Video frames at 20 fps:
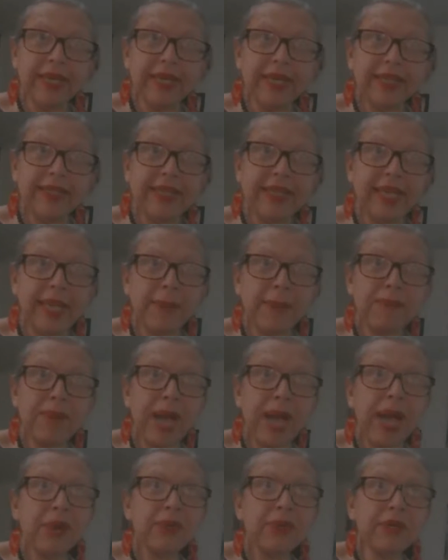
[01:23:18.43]
the
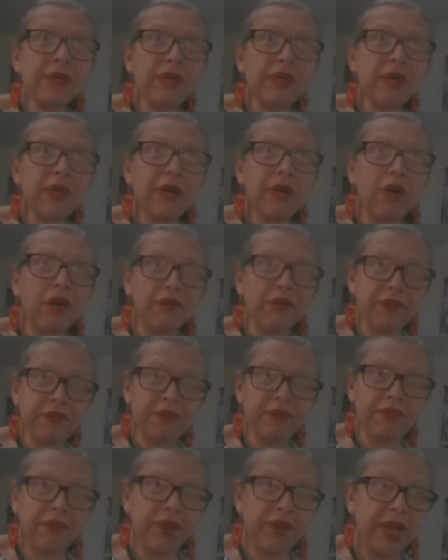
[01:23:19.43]
power of the
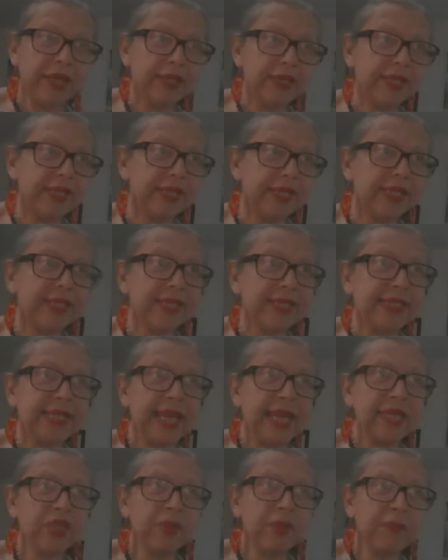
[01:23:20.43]
French,
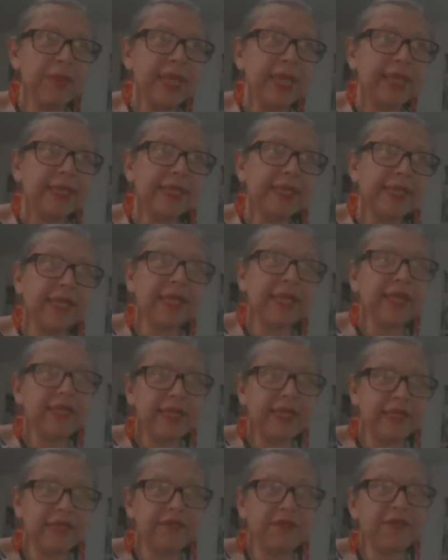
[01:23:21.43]
Saint Domingue still
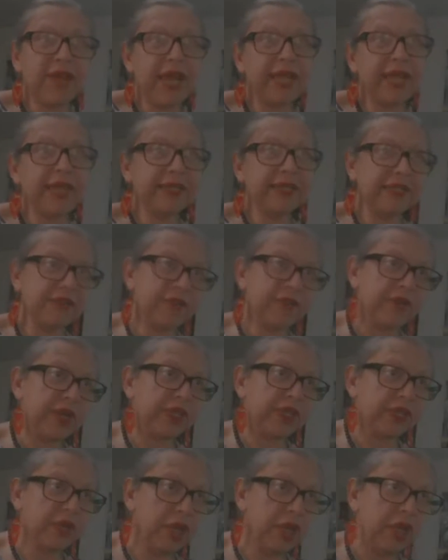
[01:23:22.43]
identified as a
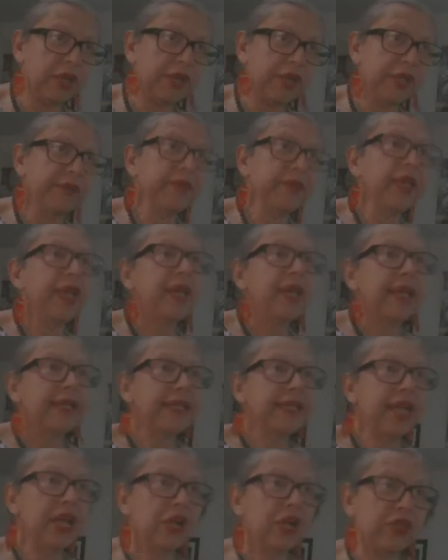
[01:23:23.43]
French colony.
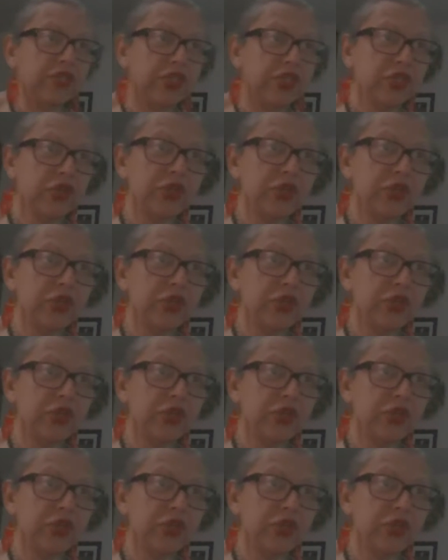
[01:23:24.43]
The constitution